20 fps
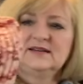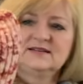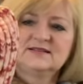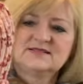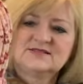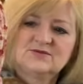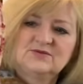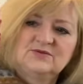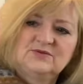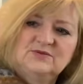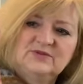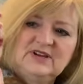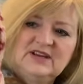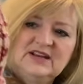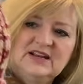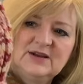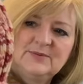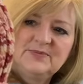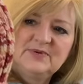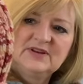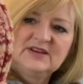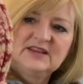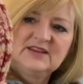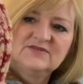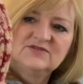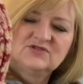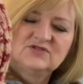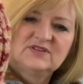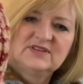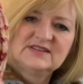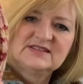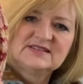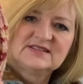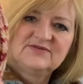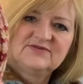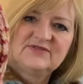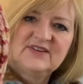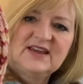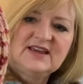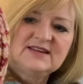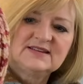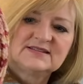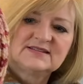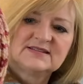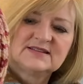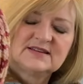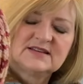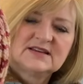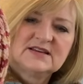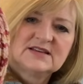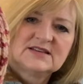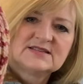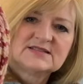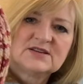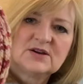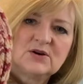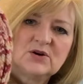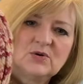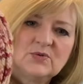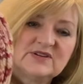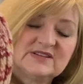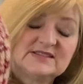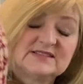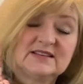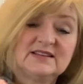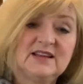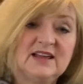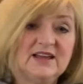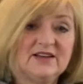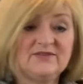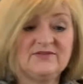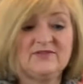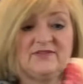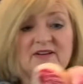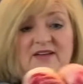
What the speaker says: so knit up, it gives you this effect. So we still have